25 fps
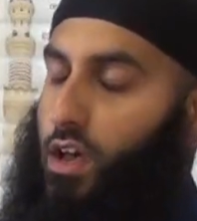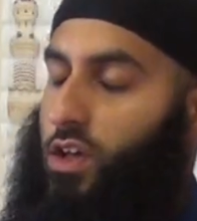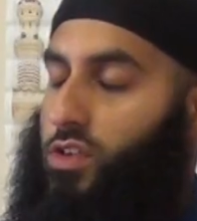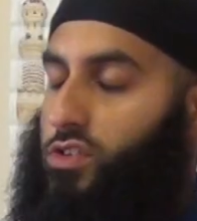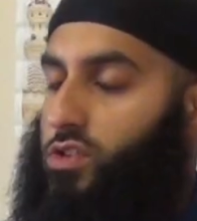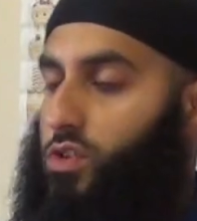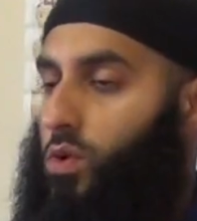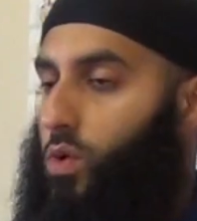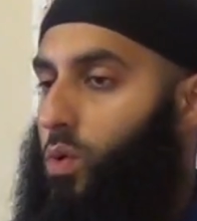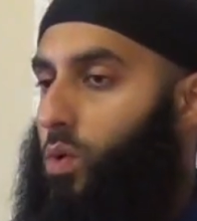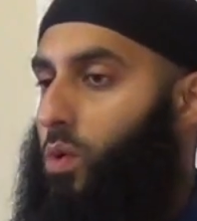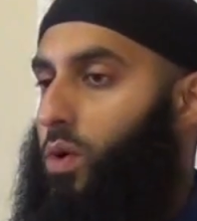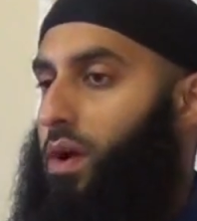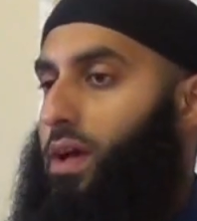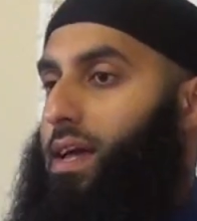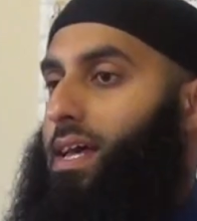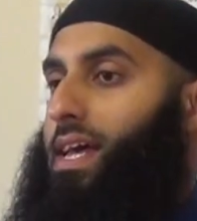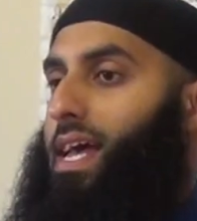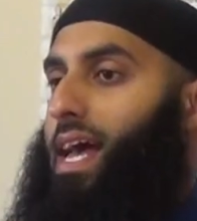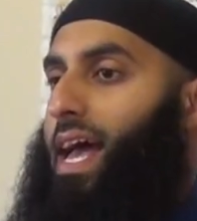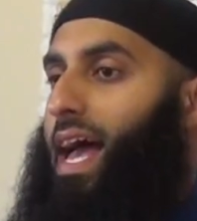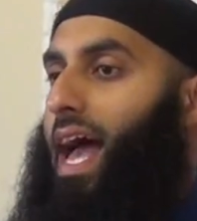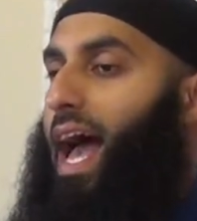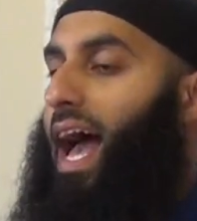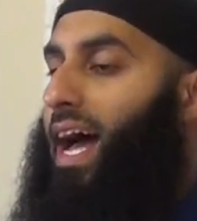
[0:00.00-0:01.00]
So
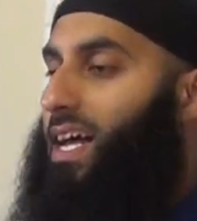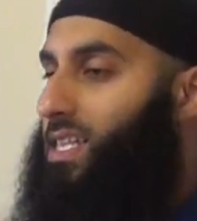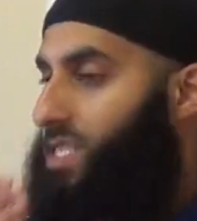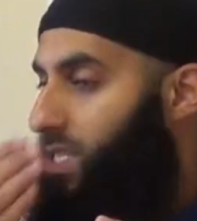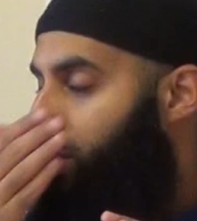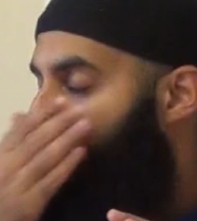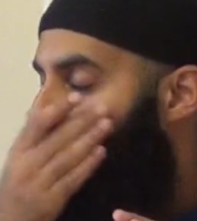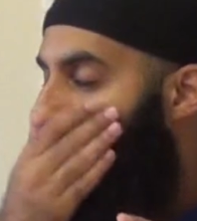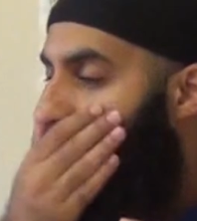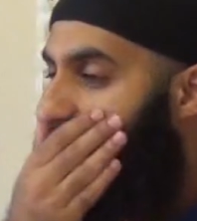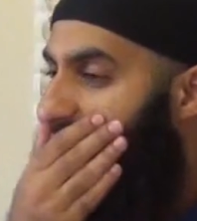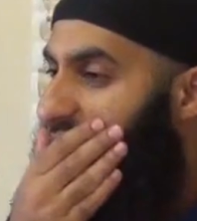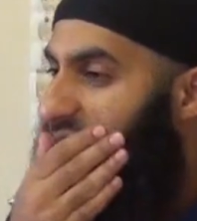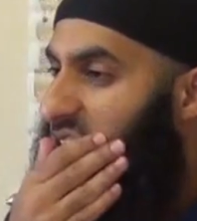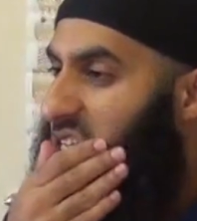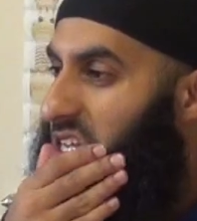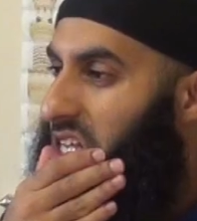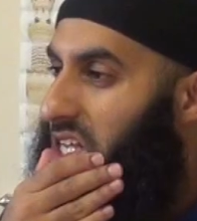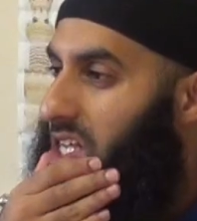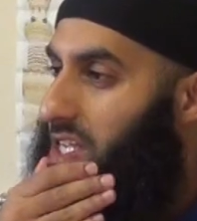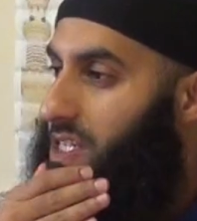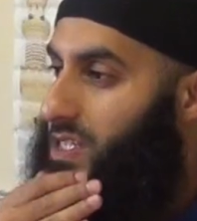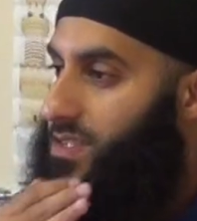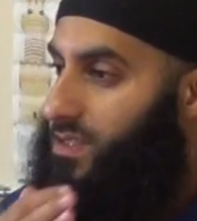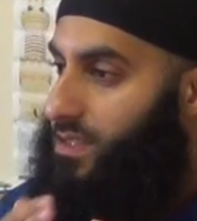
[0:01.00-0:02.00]
as he was in
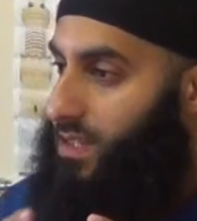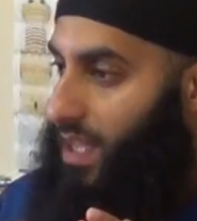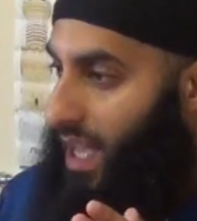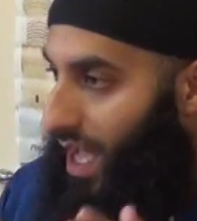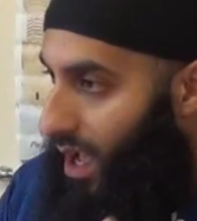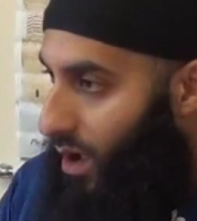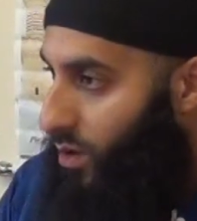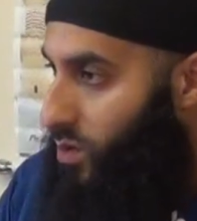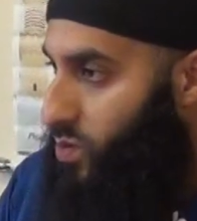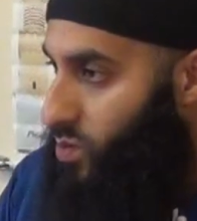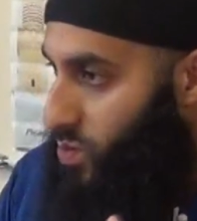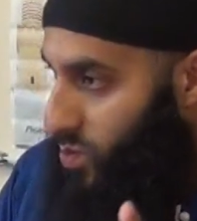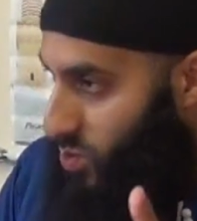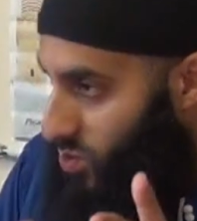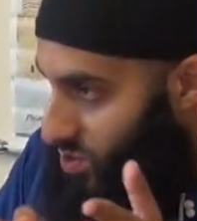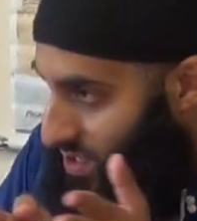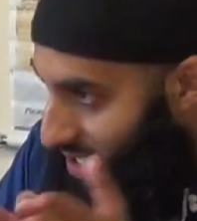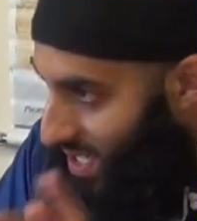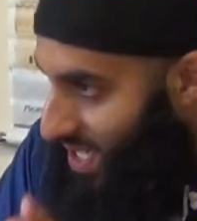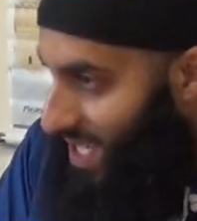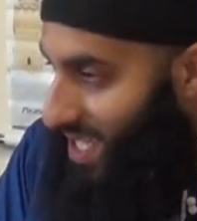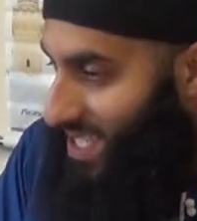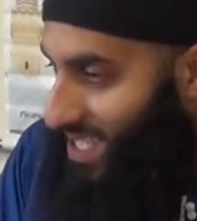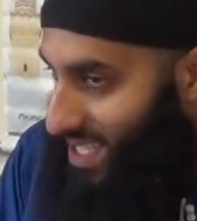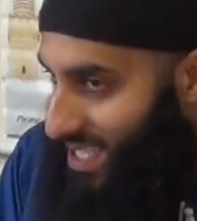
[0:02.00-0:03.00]
his house which was
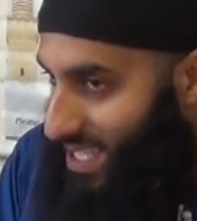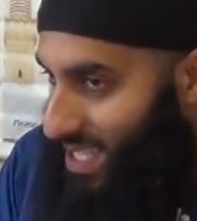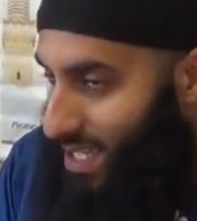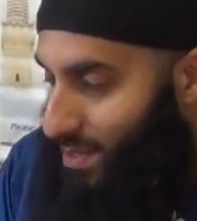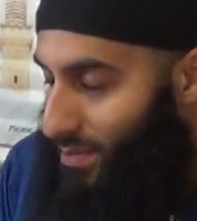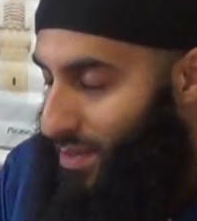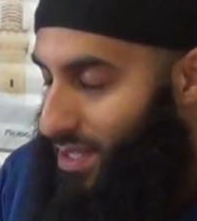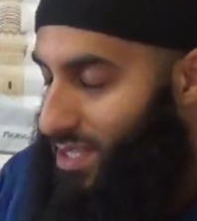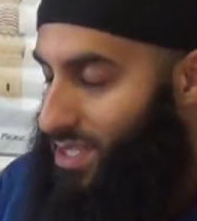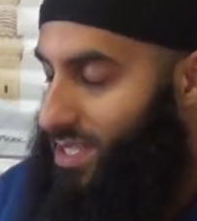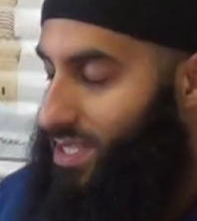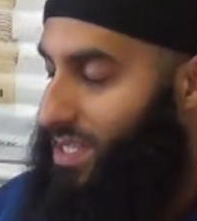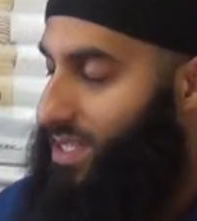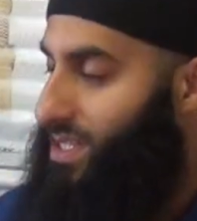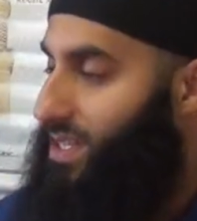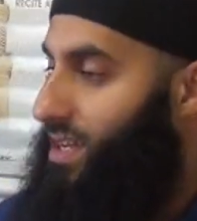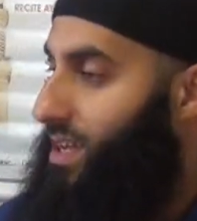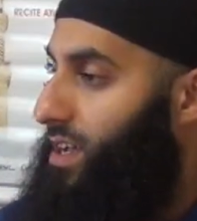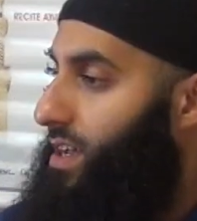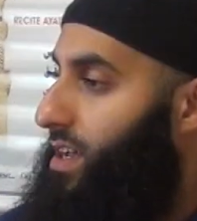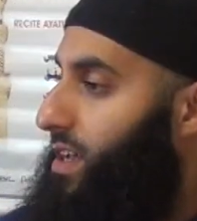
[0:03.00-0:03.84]
connected to the masjid,